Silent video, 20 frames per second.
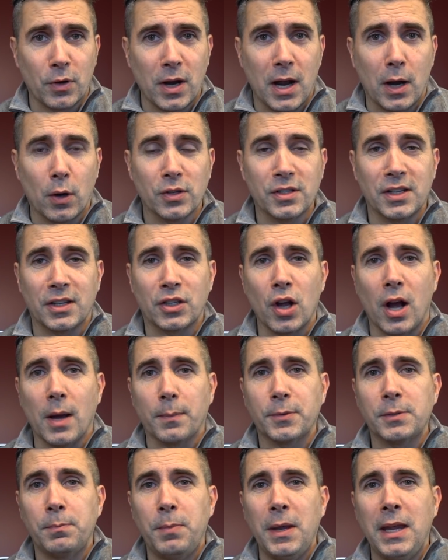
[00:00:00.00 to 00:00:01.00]
per hour as a
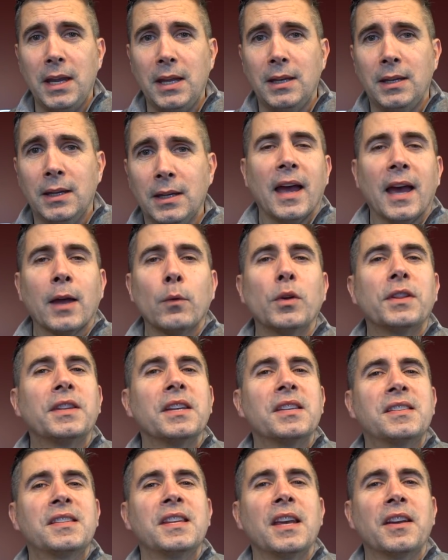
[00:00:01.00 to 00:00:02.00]
top speed. And with
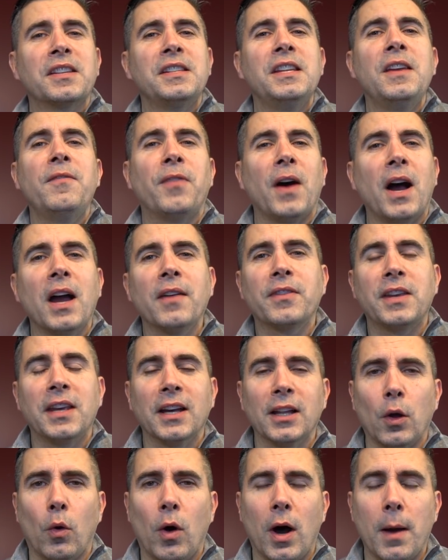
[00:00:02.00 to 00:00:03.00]
a 65
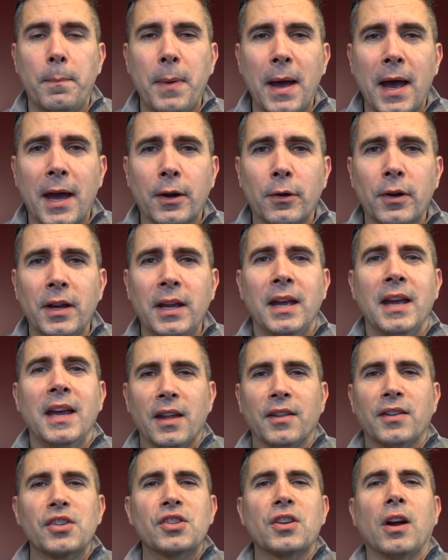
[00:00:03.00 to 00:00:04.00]
kilowatt battery,
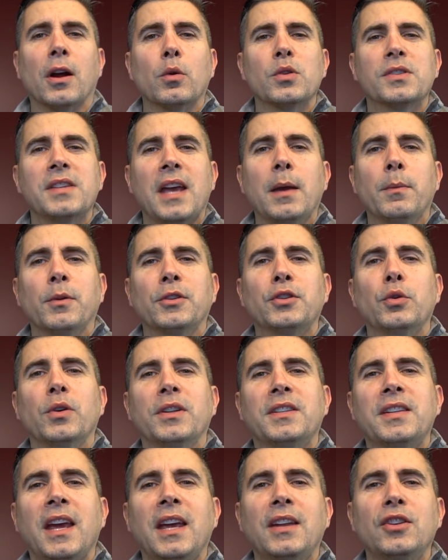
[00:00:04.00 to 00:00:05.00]
this car was able to
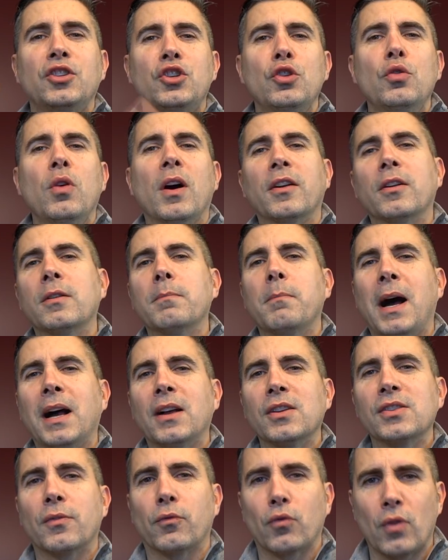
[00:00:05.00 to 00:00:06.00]
attain 200
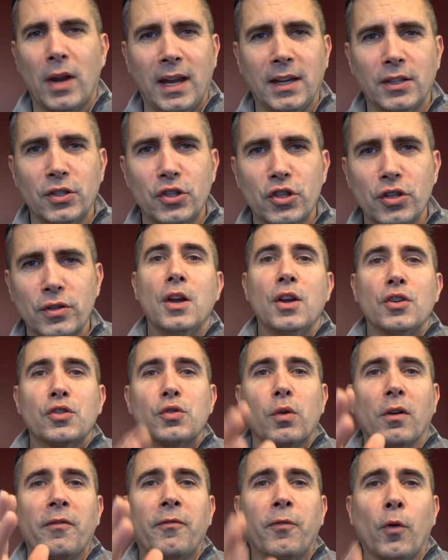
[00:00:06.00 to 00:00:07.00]
miles of range.
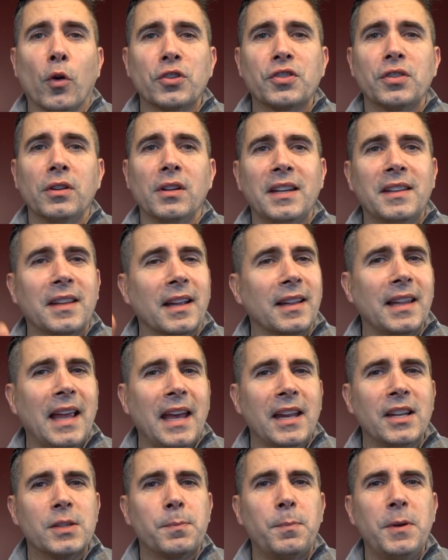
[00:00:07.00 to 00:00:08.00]
So unfortunately, the
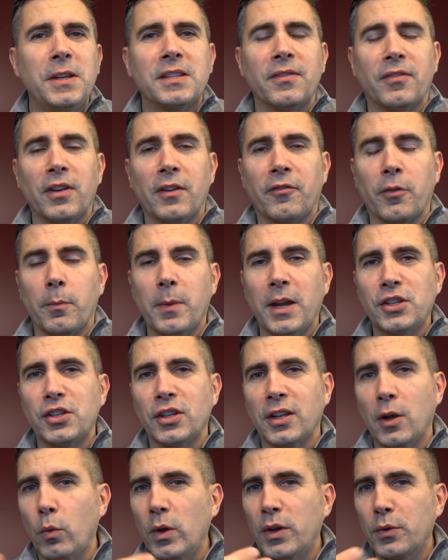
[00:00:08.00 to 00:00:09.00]
latest piece of
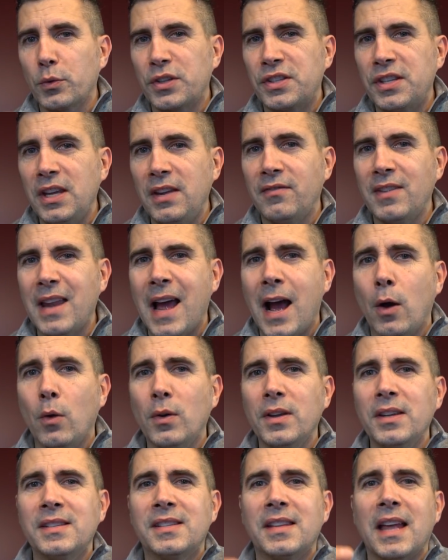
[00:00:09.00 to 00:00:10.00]
information that we receive now
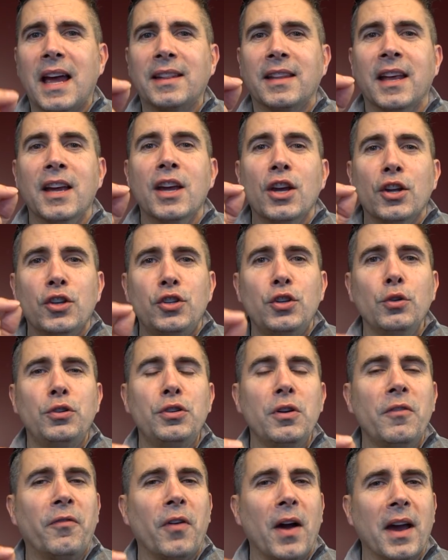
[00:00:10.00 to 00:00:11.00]
is that due
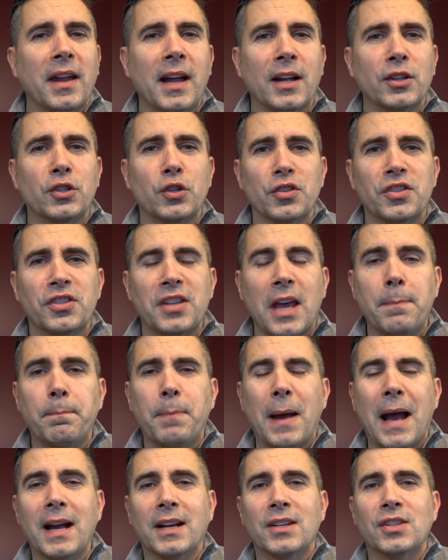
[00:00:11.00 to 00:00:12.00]
to financial
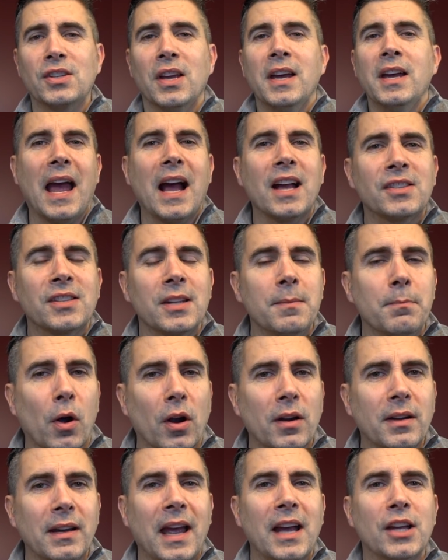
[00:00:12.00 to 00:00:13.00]
setbacks, Aston
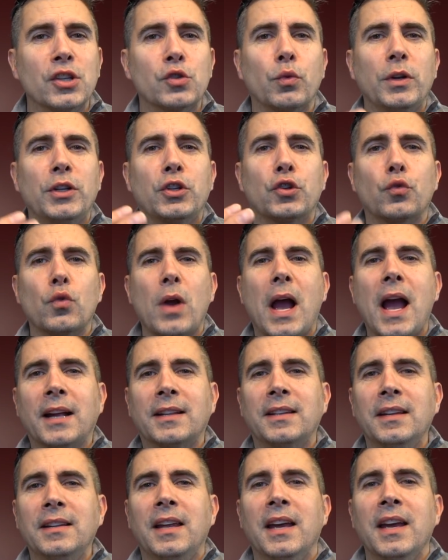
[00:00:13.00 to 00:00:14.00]
Martin has
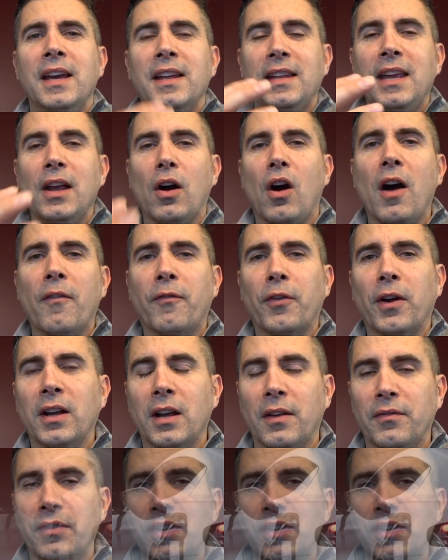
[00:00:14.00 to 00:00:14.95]
retracted the offering of